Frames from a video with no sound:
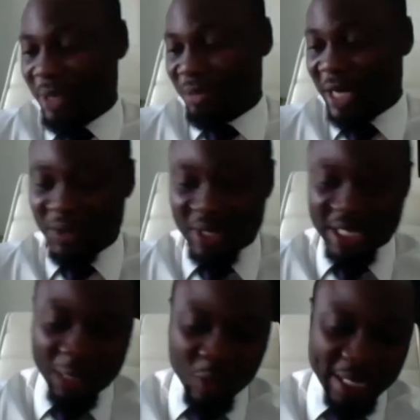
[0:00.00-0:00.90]
I'm trying to
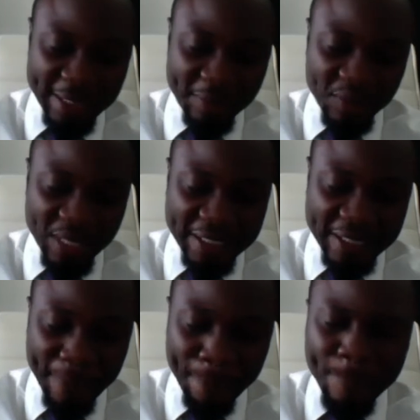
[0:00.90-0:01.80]
see how we can keep to that
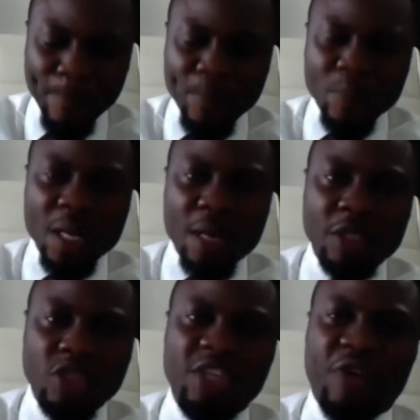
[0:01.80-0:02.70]
time.
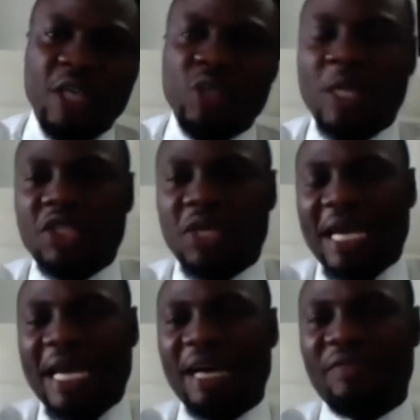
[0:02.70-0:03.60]
So the first question
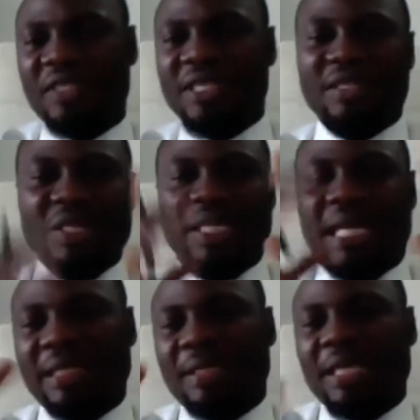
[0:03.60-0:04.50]
I have is this thing
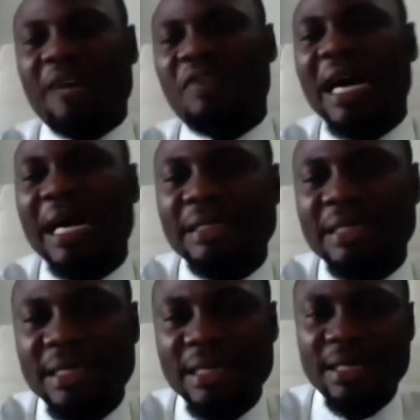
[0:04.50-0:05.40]
that I've had
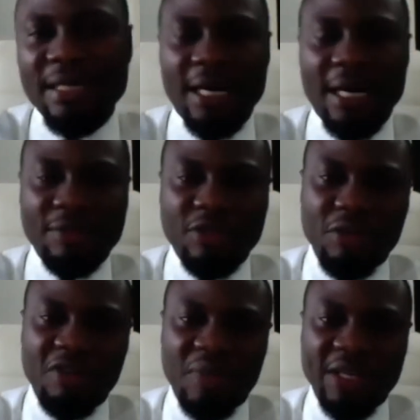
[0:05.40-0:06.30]

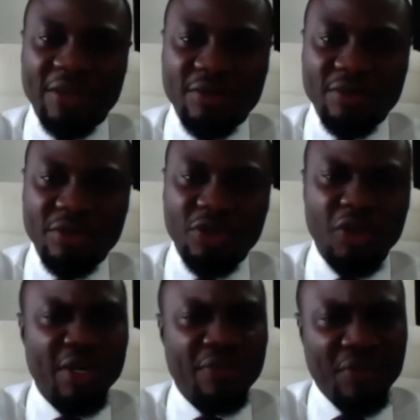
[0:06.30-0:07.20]
some of my
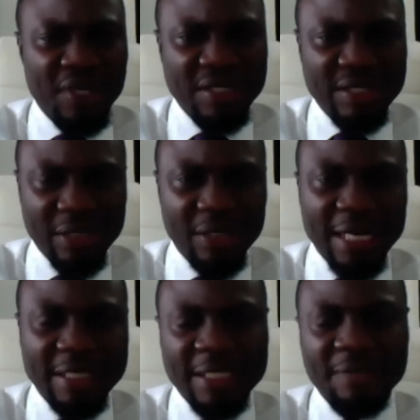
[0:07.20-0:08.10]
younger friends still
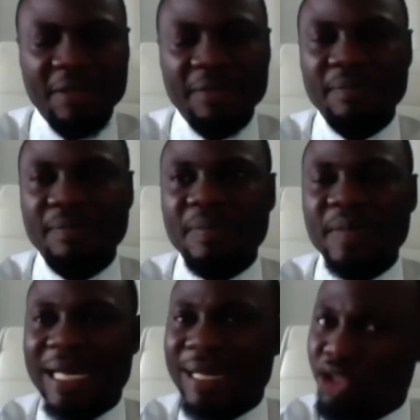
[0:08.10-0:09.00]
ask me.
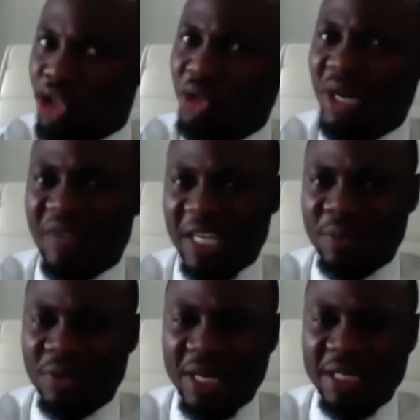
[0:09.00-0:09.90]
And I'm sure you have
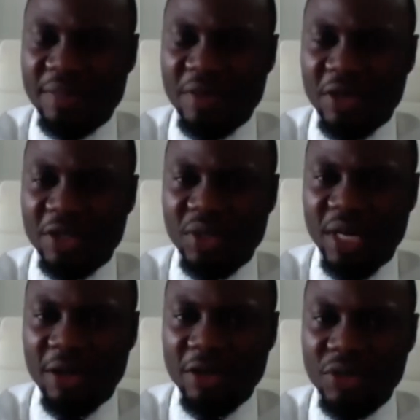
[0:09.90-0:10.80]
experienced it because you
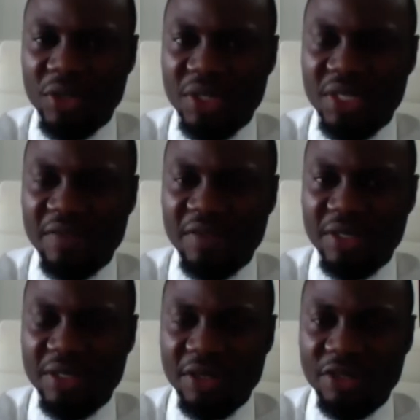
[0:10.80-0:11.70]
are also in the
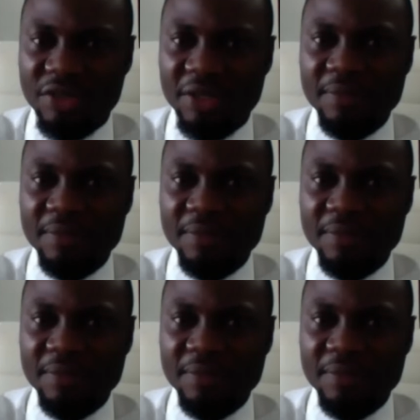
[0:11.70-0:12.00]
service industry.